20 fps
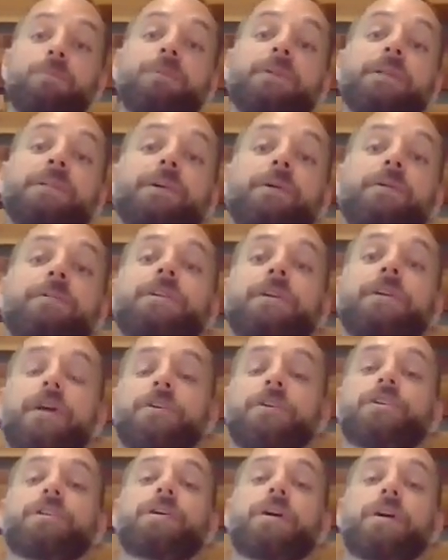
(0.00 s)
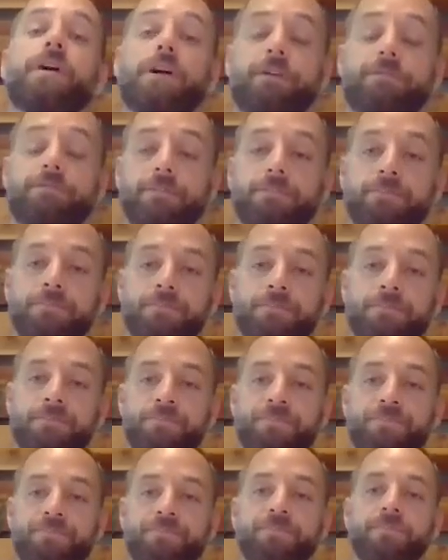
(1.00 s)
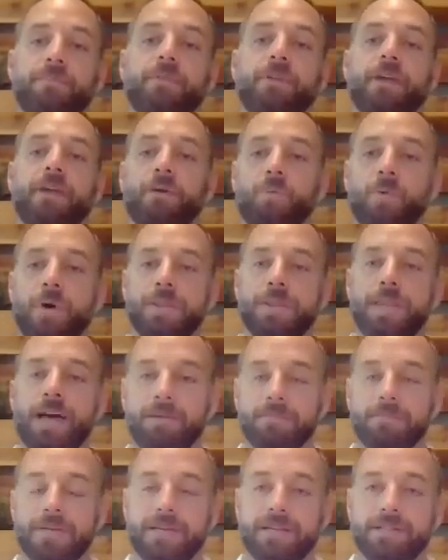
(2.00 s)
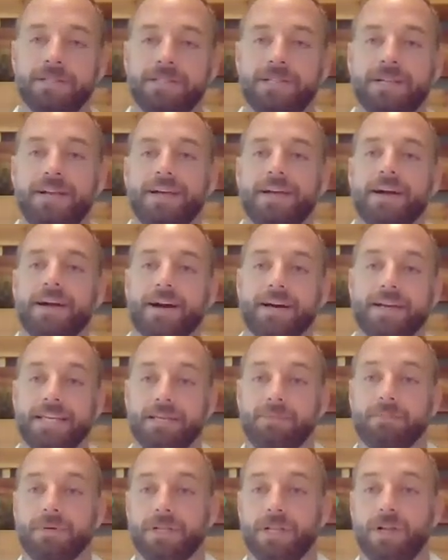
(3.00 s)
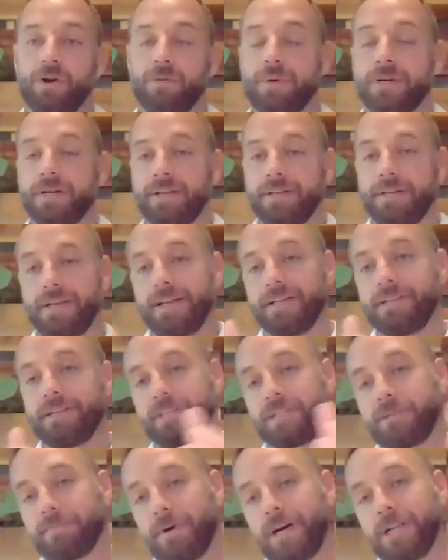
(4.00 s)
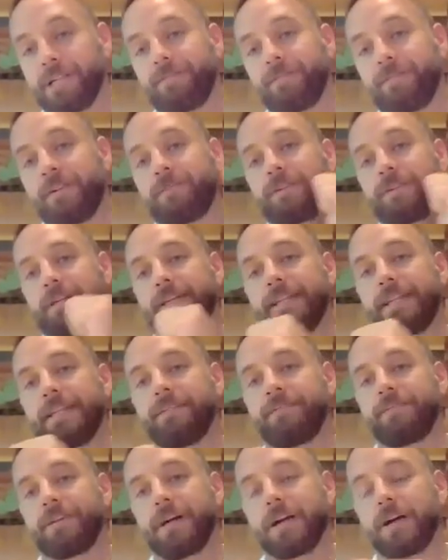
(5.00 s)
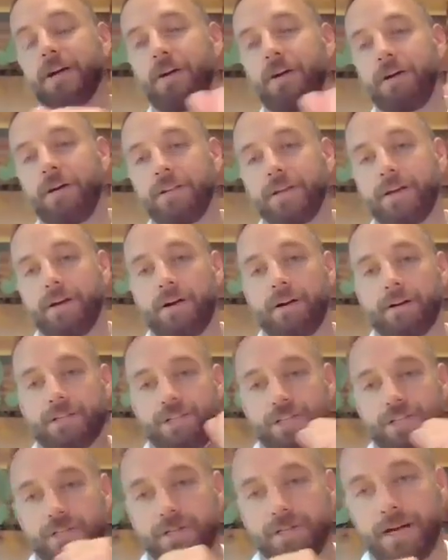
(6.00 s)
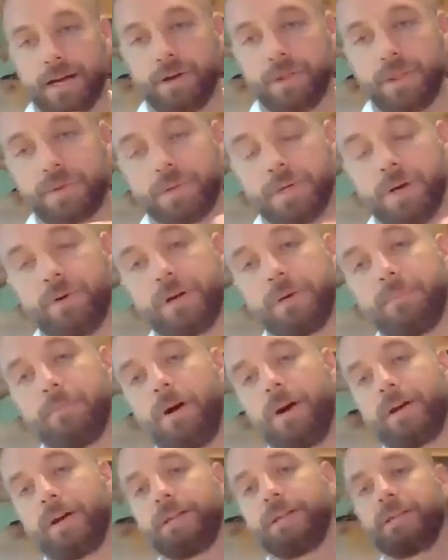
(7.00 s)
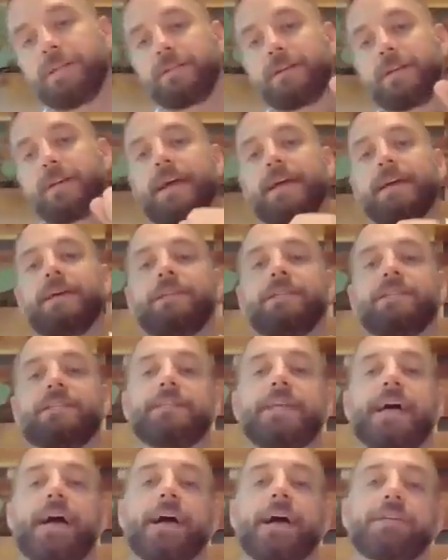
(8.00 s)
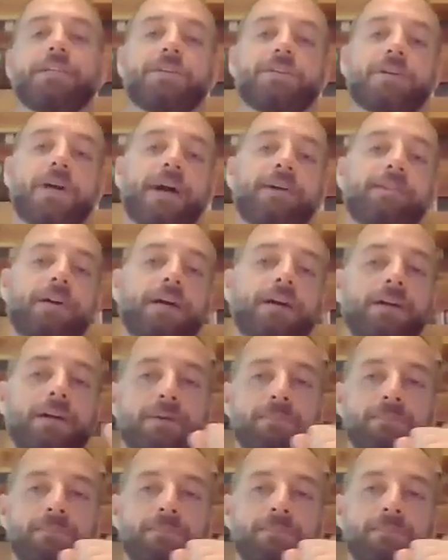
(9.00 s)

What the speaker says: dissociation curve. And what that means, our hemoglobin is responsible for delivering all the oxygen around throughout our bodies. Okay, it's a taxi driver.